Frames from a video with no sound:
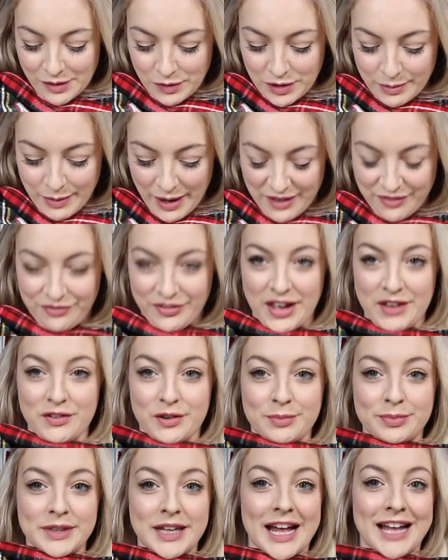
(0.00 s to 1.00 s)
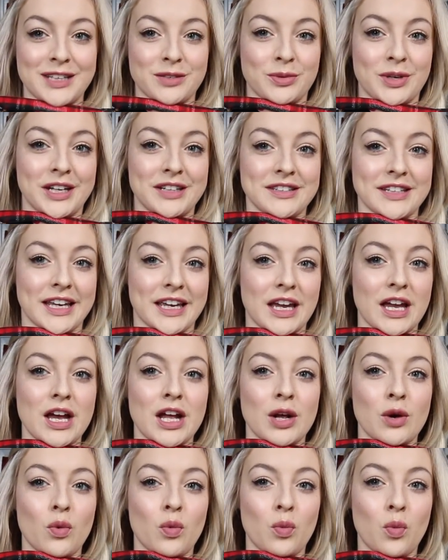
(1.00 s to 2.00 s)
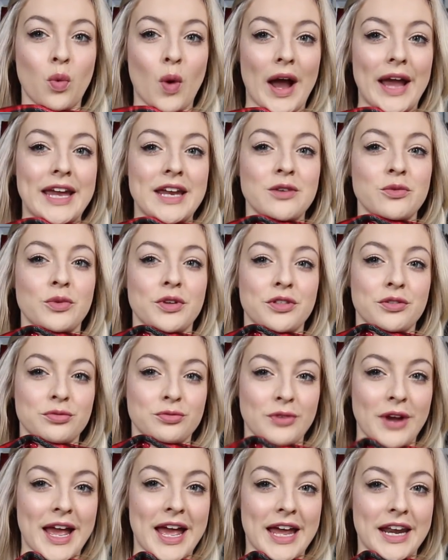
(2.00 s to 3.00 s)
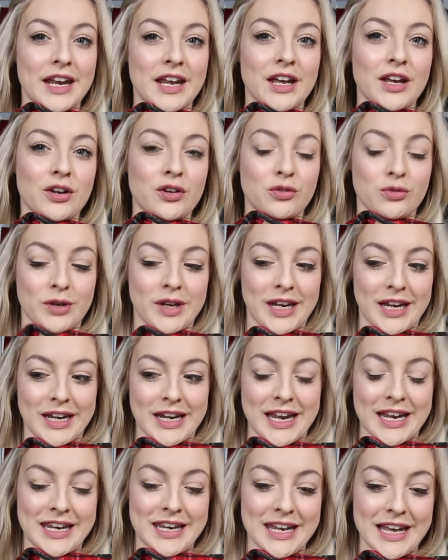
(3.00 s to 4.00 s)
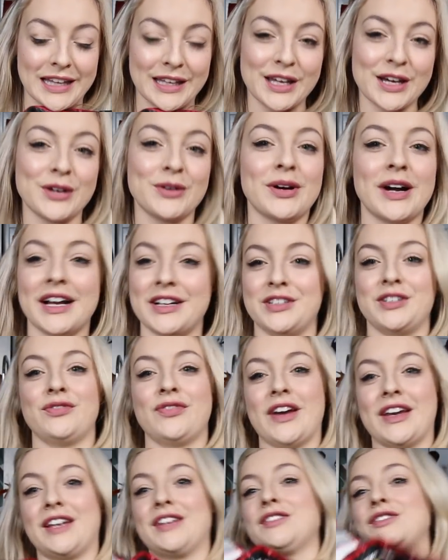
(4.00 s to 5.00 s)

like one of my favorite plaids when it's like white with red, green, and yellow. I just find